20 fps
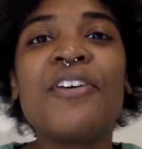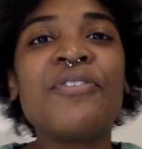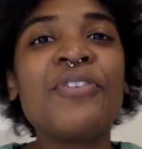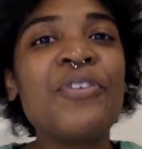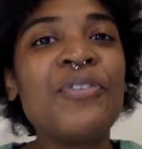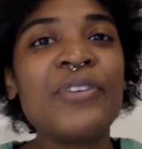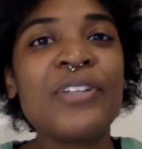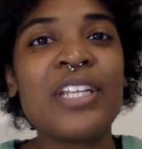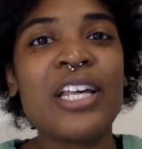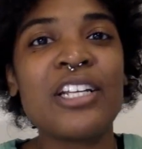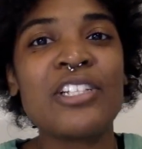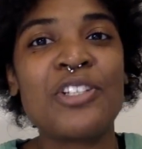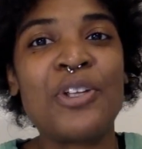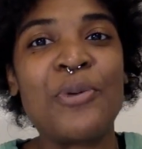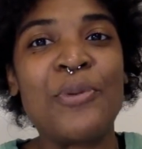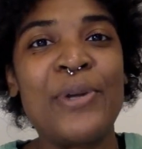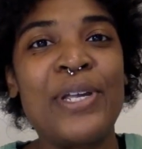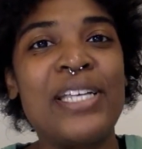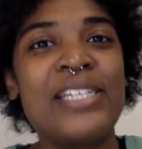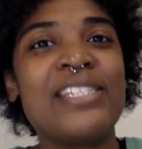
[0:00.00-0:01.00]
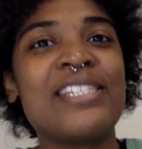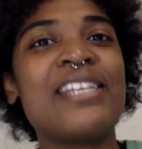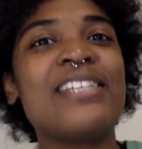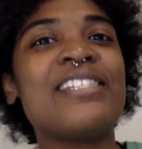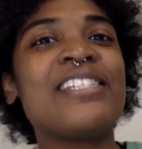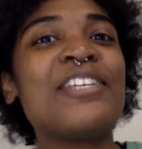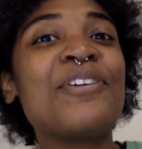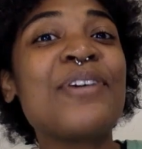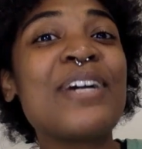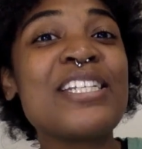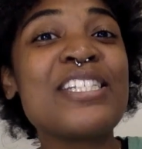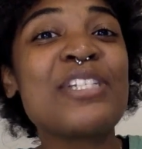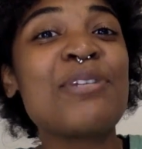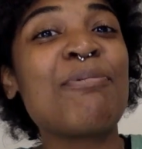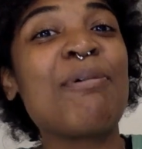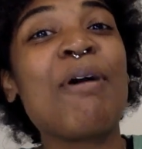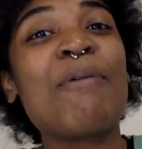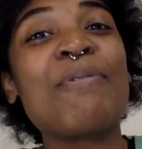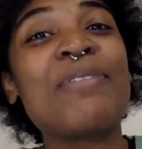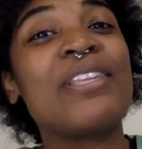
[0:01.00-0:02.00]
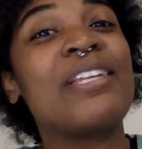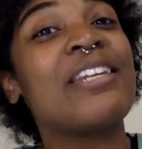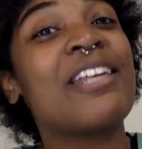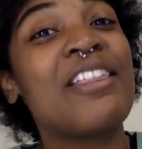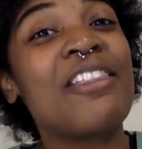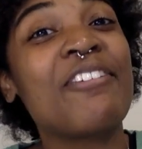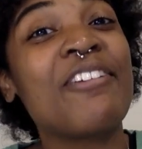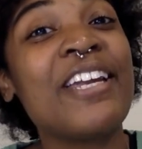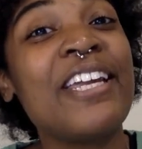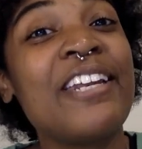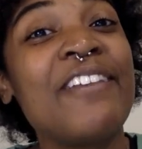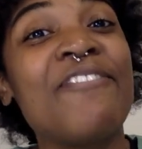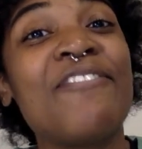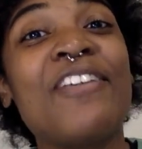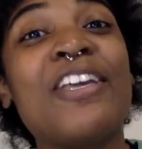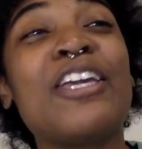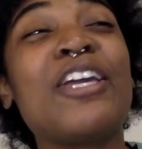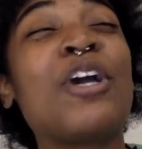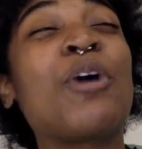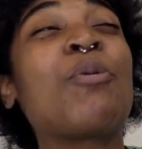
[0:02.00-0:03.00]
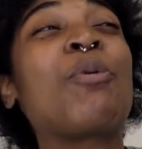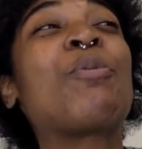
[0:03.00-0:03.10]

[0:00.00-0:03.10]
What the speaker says: Food for thought as always. See you guys tomorrow with another hidden figure.